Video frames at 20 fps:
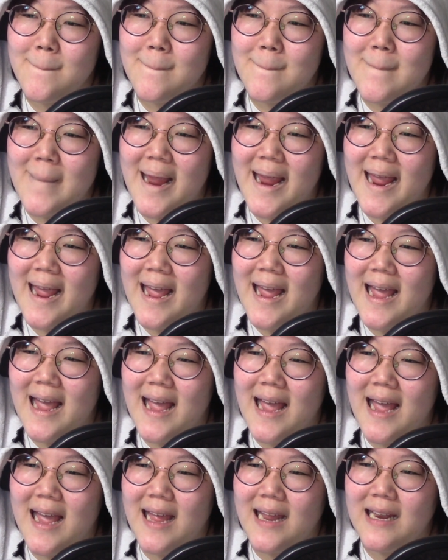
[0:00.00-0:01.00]

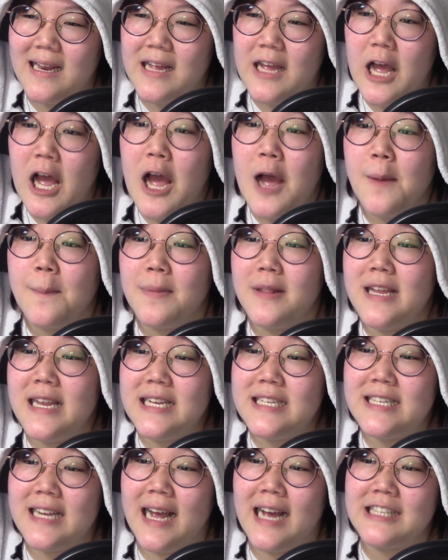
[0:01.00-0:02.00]
Man,
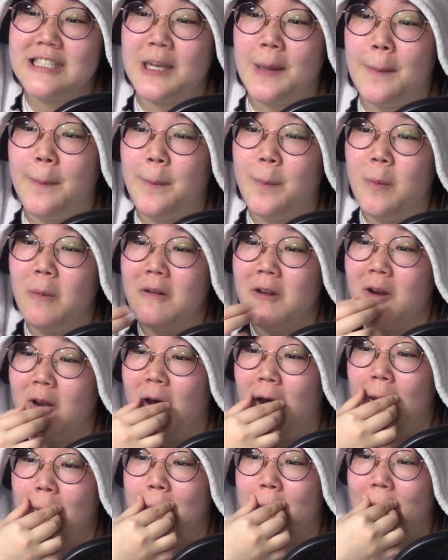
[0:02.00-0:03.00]
Bleach has a
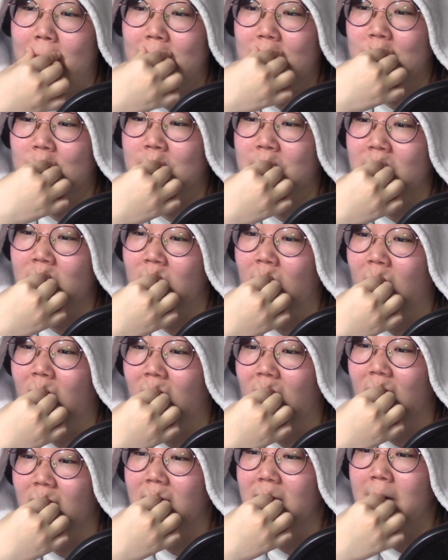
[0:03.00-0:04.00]
lot better
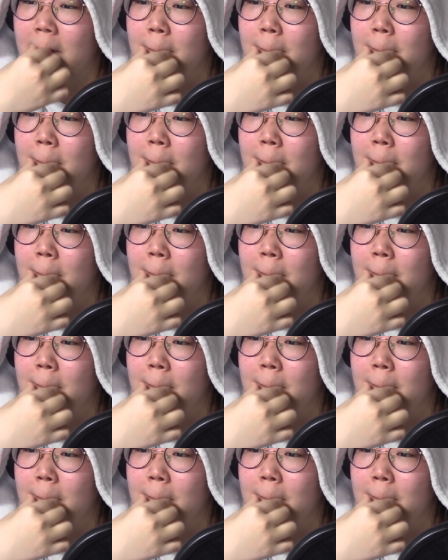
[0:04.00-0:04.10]
plot.